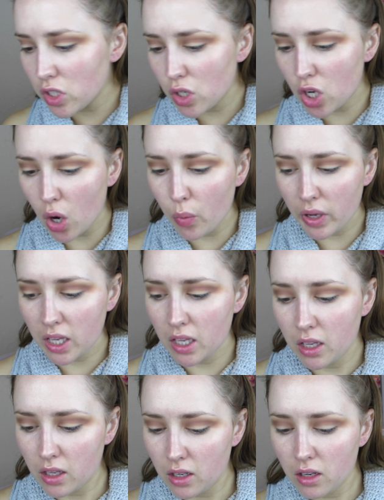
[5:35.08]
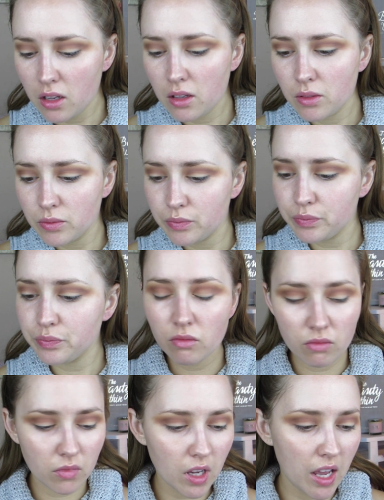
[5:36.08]
going to go in,
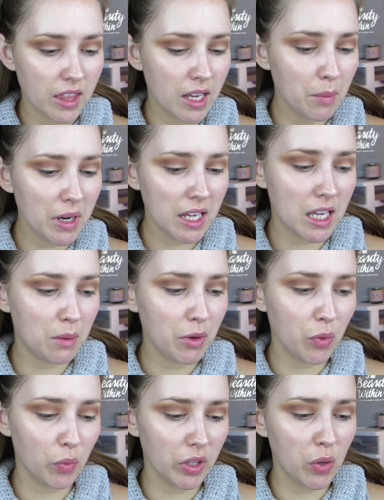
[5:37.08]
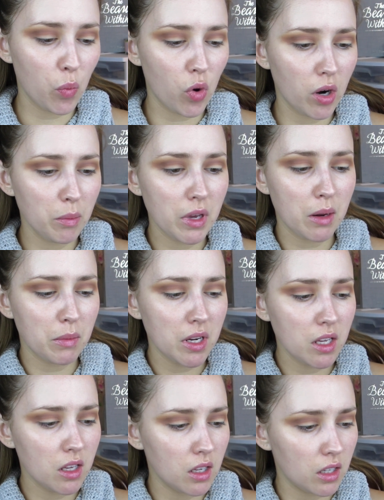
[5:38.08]
I think I'm going to keep it really warm, and I'm
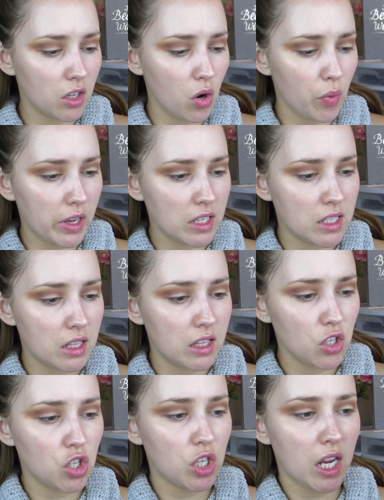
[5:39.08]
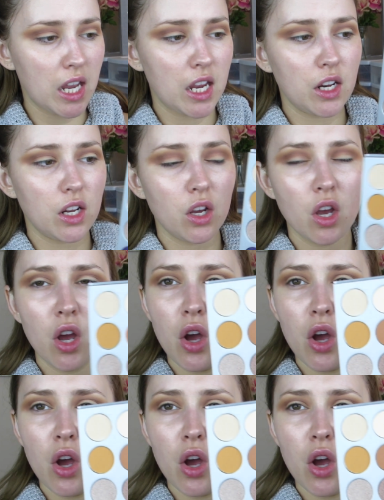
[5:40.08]
going to go into the shade